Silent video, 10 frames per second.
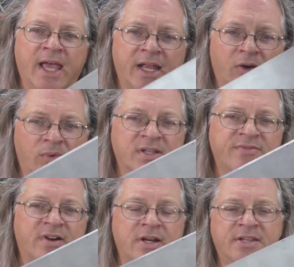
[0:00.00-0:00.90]
And it was
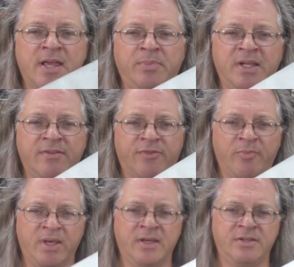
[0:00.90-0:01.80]
very tempting for
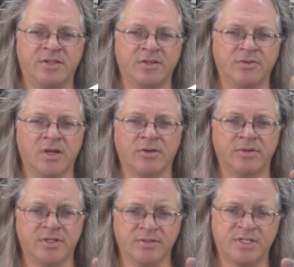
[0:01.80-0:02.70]
me to go
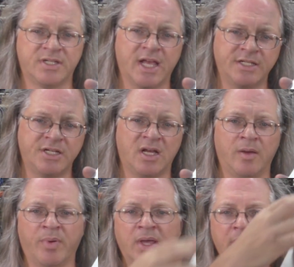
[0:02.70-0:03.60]
to
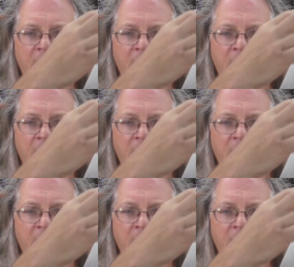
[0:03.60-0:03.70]
SketchUp